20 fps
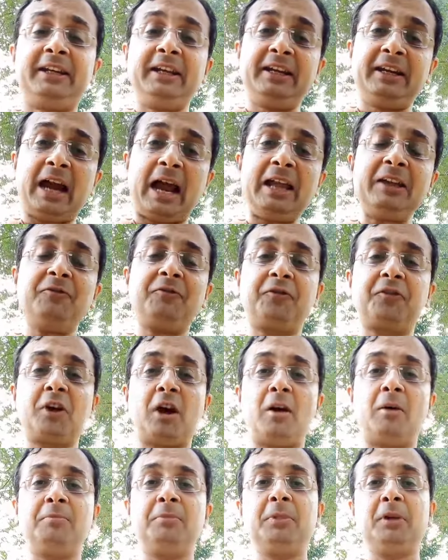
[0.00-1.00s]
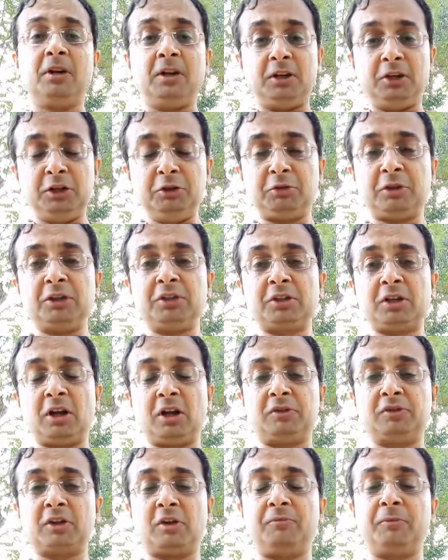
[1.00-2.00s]
derived from Newton's
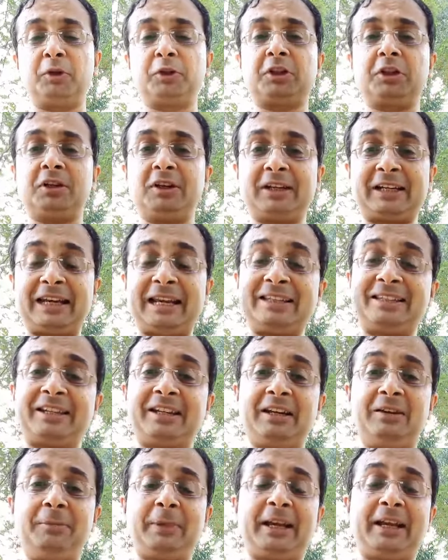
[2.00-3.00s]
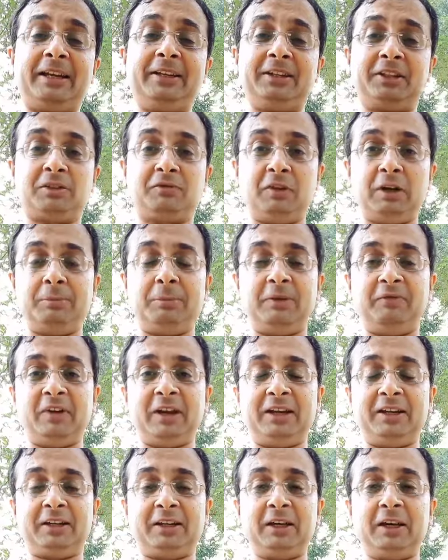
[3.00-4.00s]
laws of motion or classical mechanics will be
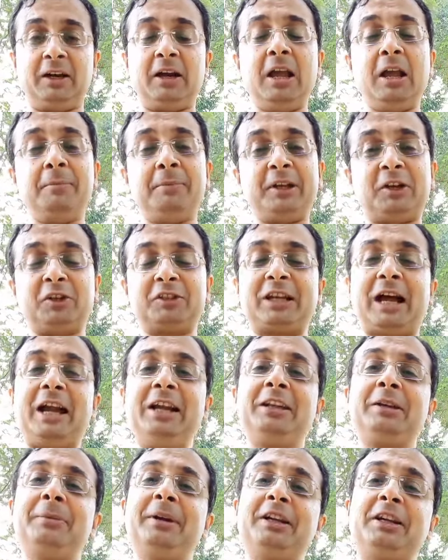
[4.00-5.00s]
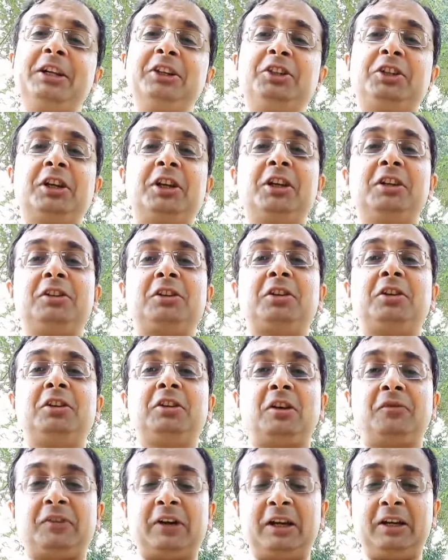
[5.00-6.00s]
very clear, because ultimately general
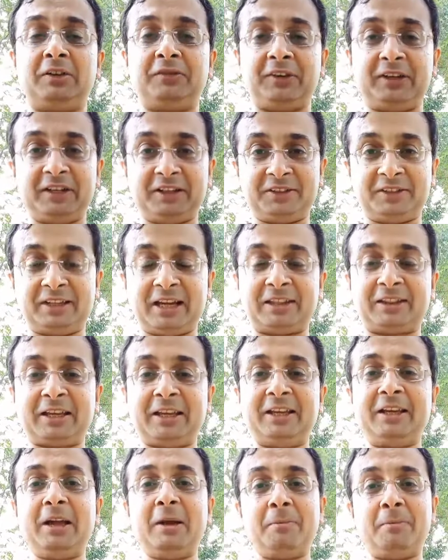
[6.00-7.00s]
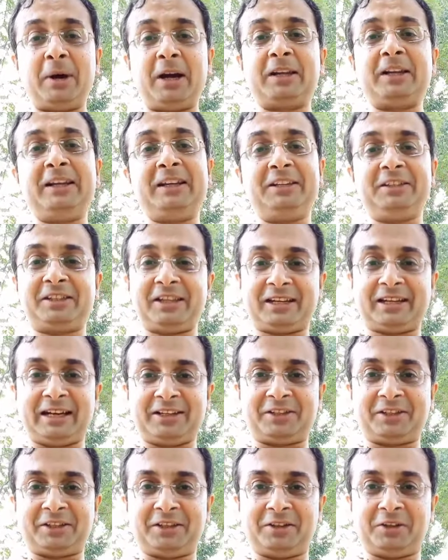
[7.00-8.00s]
theory of relativity is nothing, but it is a
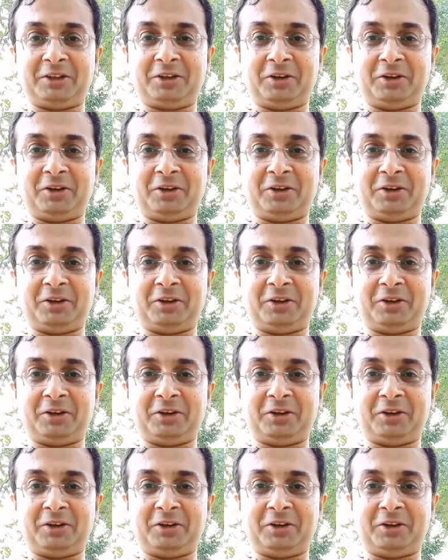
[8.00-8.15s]
classical